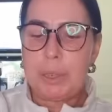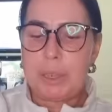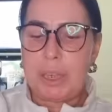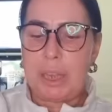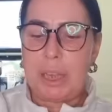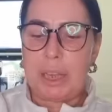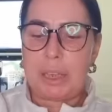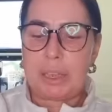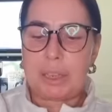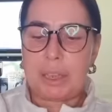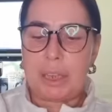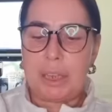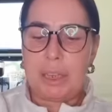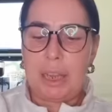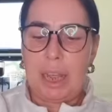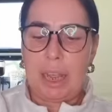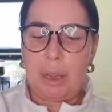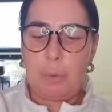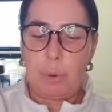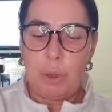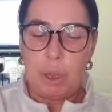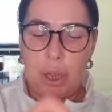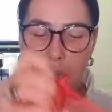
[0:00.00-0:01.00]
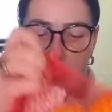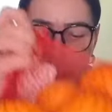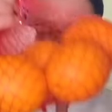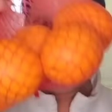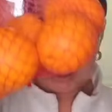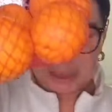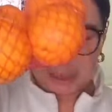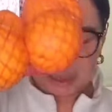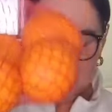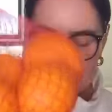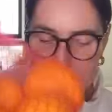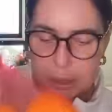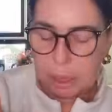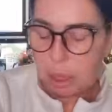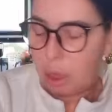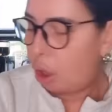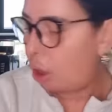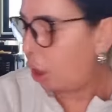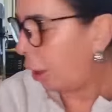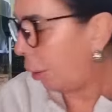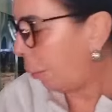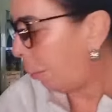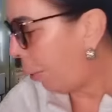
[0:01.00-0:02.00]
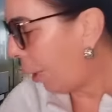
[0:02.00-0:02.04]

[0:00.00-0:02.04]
6 and they were 69